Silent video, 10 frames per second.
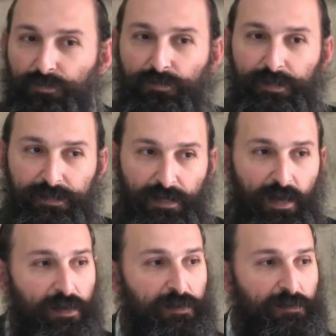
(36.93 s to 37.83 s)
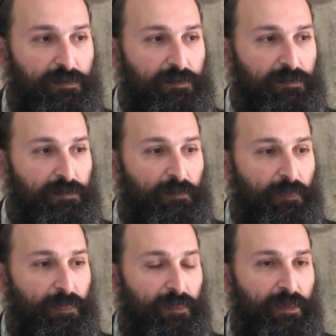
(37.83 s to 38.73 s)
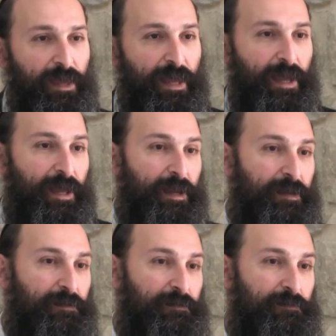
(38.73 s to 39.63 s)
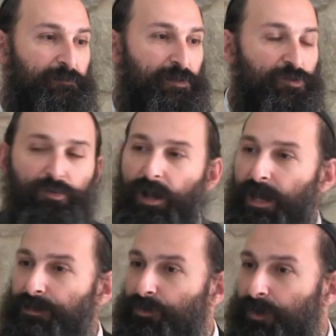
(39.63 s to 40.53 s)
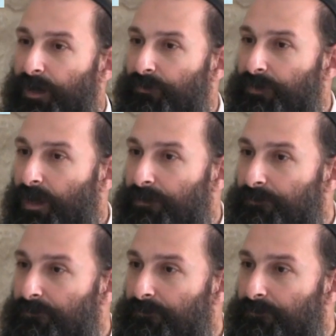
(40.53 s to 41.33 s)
to Yitzchak, and the Torah is okay with that.